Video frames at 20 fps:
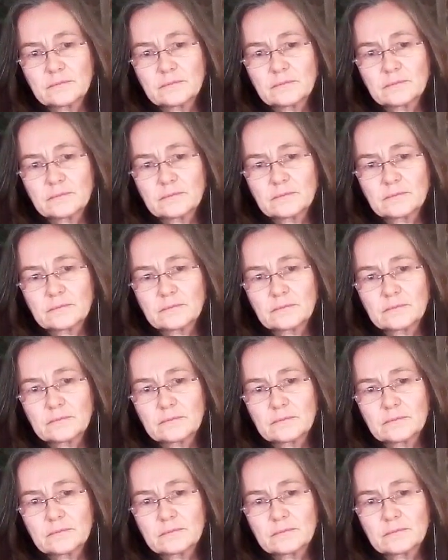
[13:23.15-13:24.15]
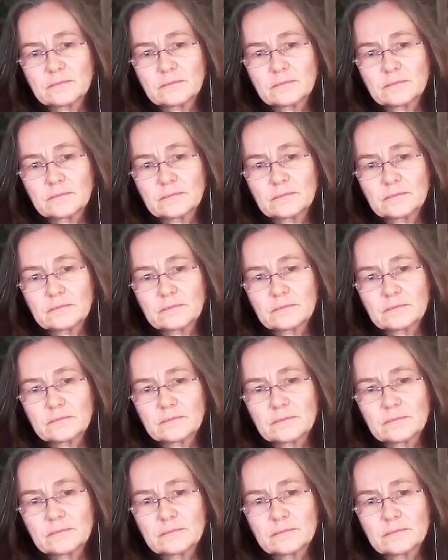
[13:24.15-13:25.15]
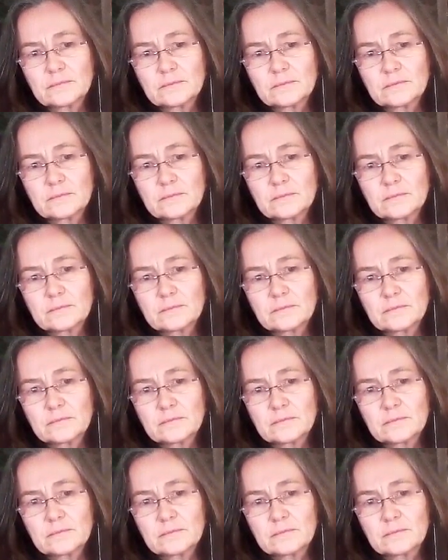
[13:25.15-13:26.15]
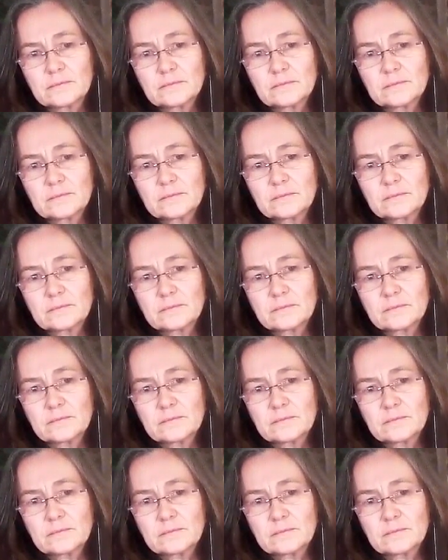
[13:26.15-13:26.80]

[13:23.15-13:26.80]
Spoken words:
[no speech]